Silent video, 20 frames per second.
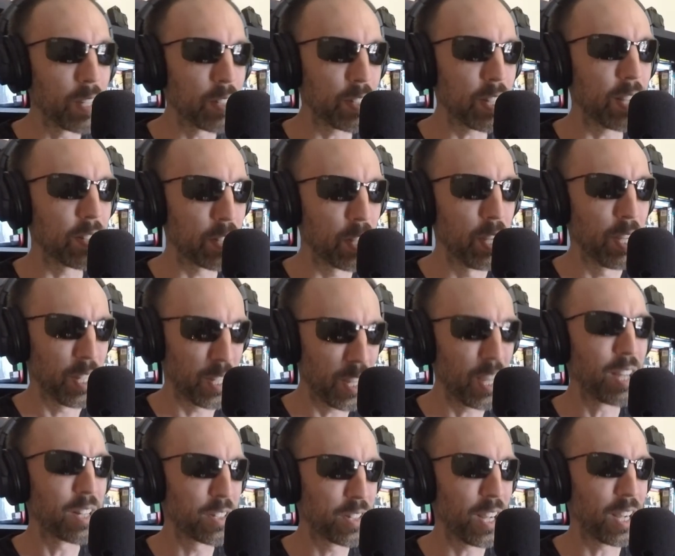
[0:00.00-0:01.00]
sounds
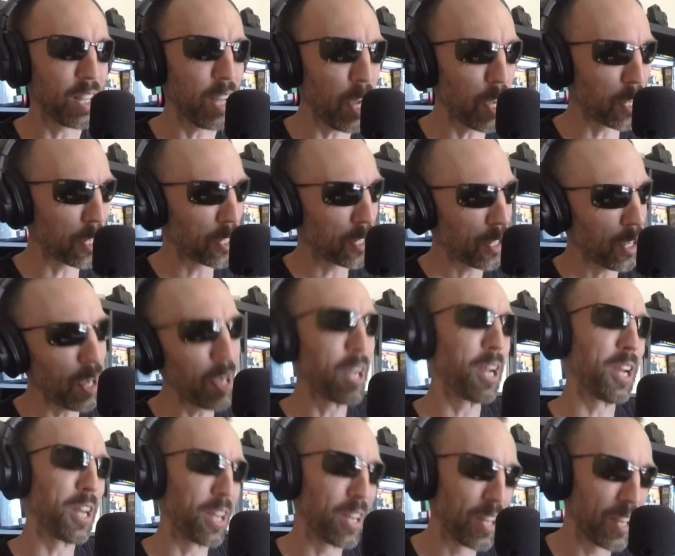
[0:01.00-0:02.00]
exact. Hey, look at
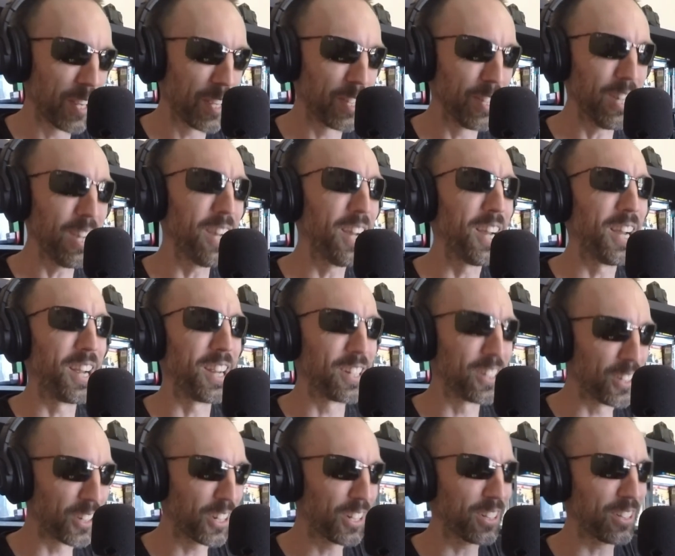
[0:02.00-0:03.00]

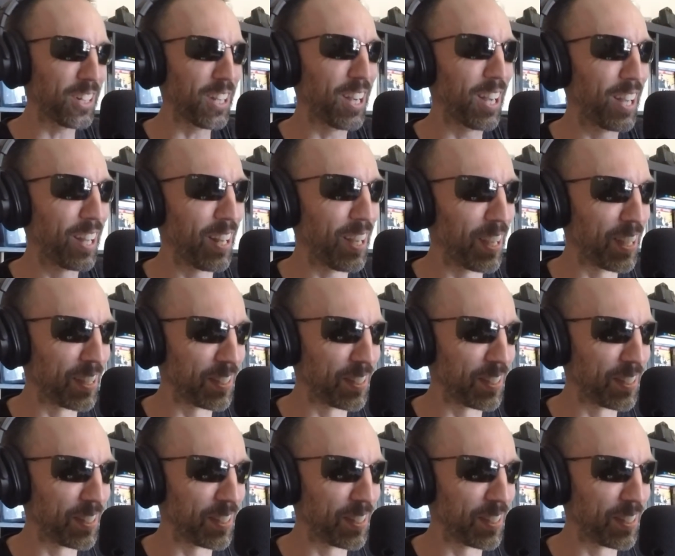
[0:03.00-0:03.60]
that.